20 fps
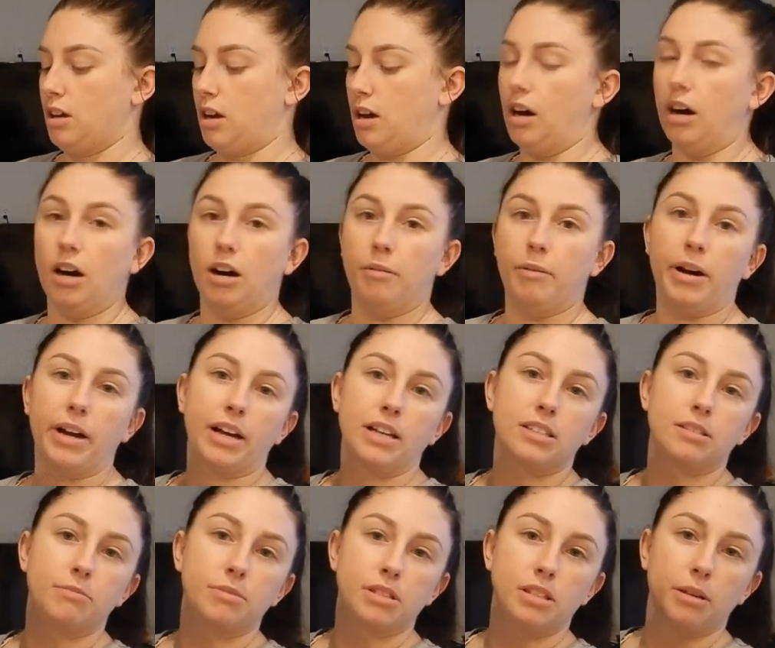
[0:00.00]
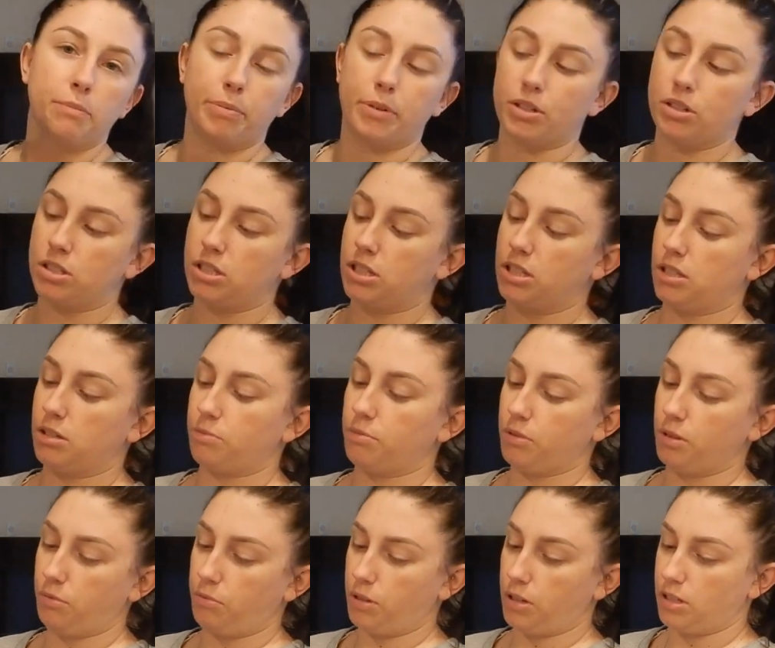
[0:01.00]
Um, I got some slippers because I
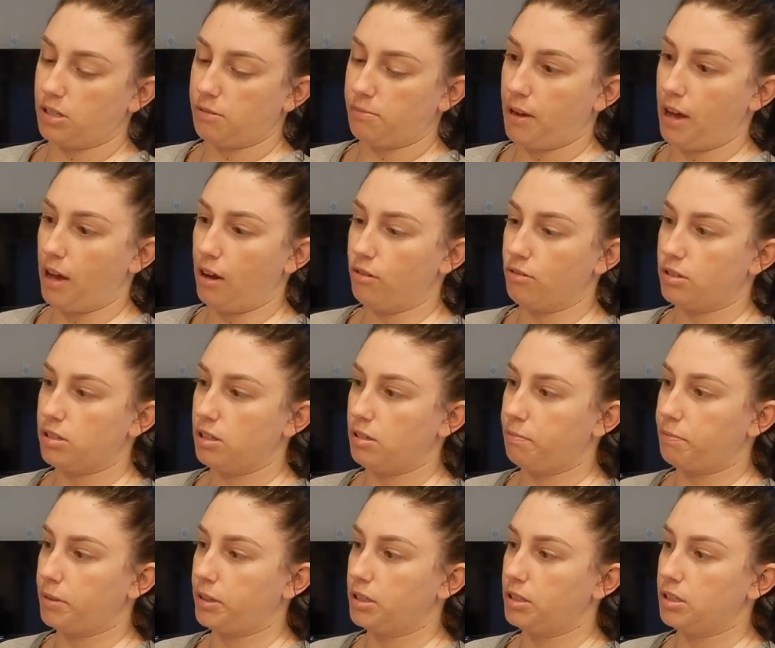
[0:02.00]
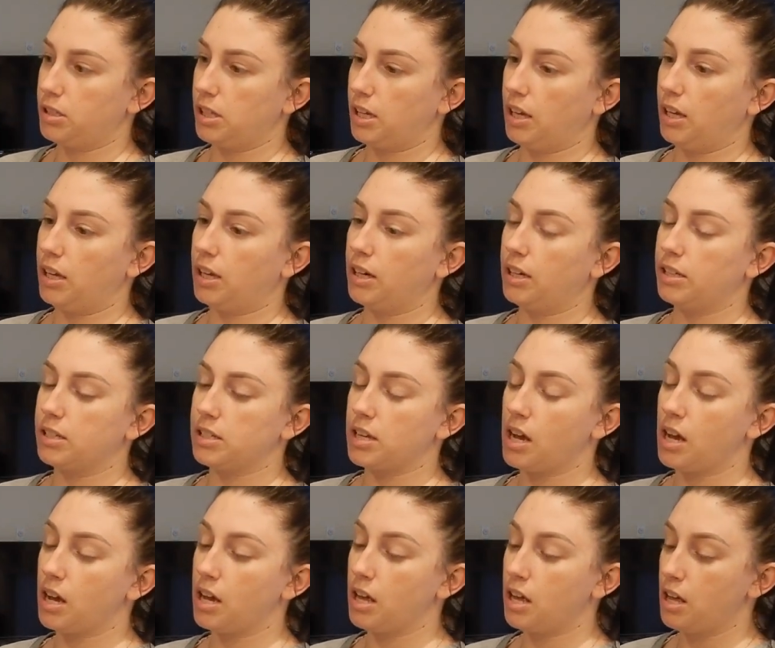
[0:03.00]
really wanted some house slippers, and
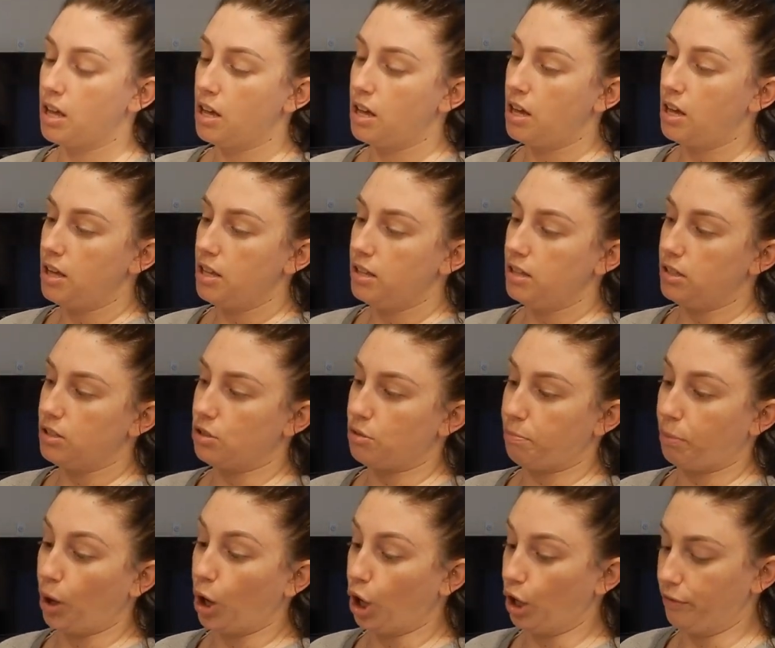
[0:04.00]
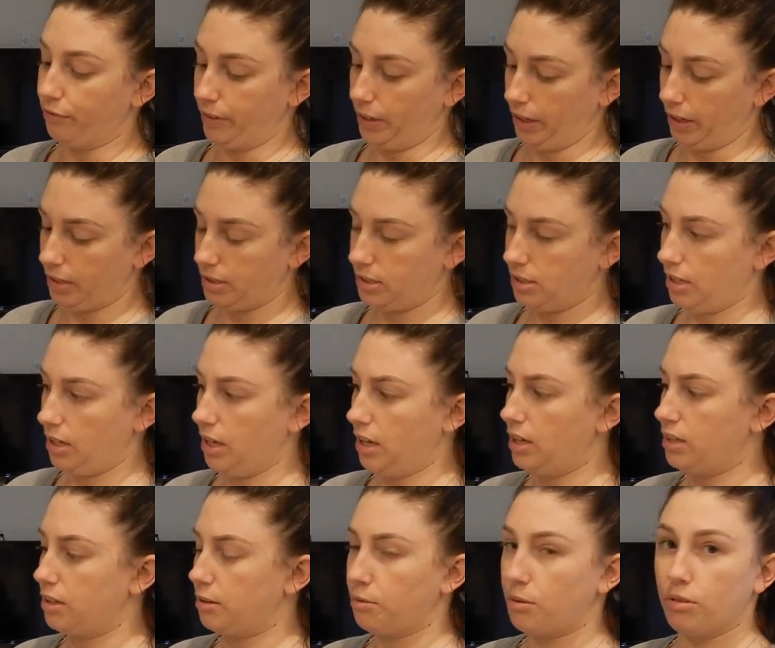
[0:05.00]
these are perfect.
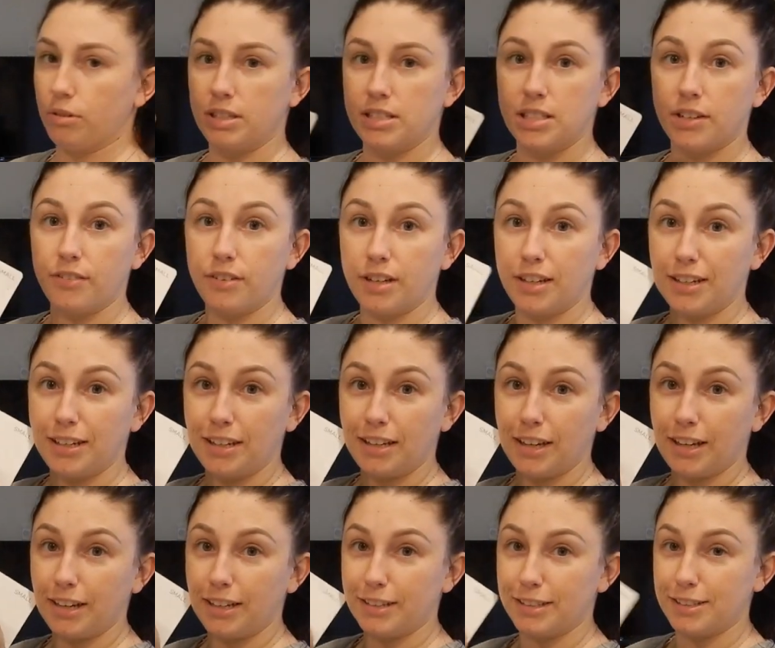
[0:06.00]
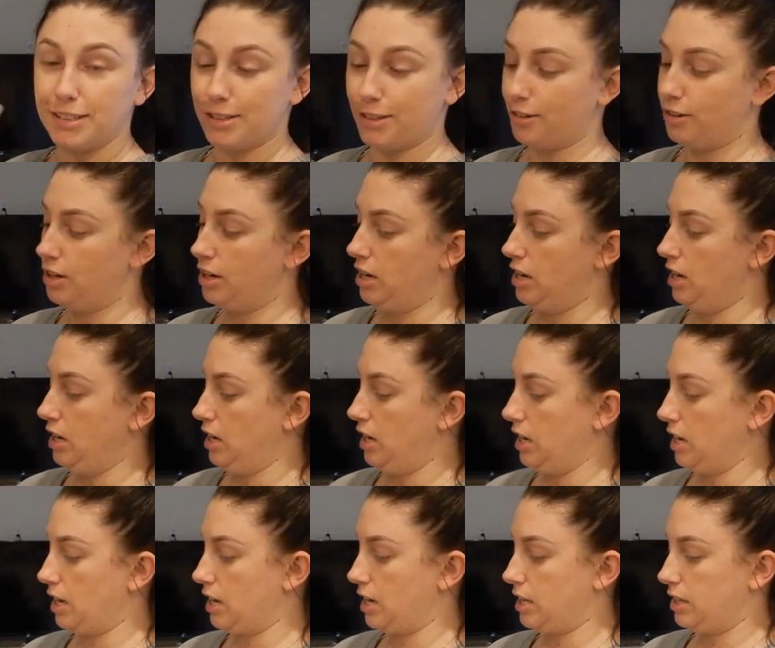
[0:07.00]
And they were only $7.99, so
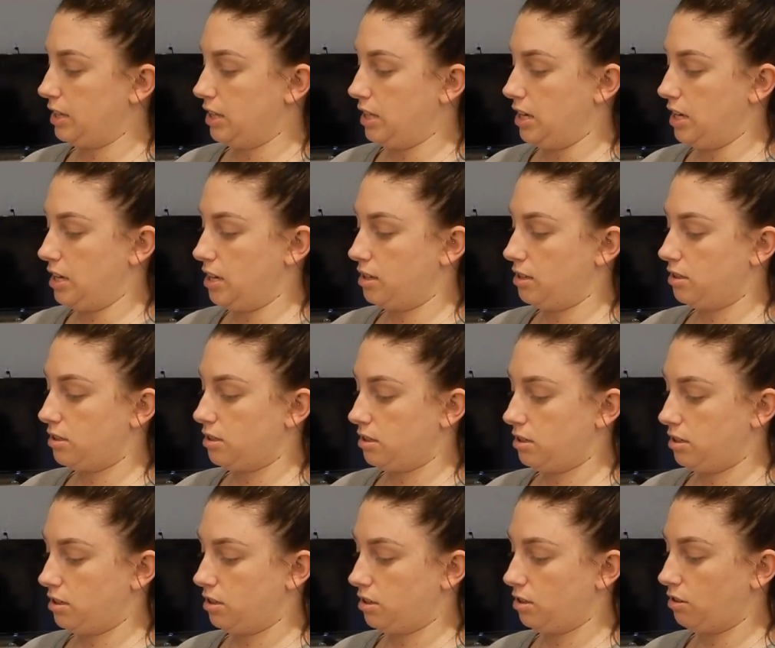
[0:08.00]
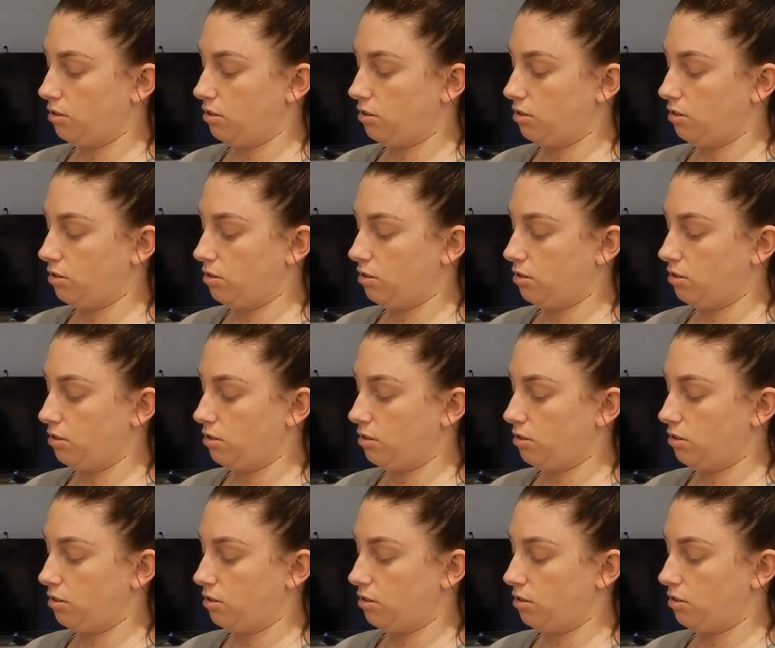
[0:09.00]
I got these.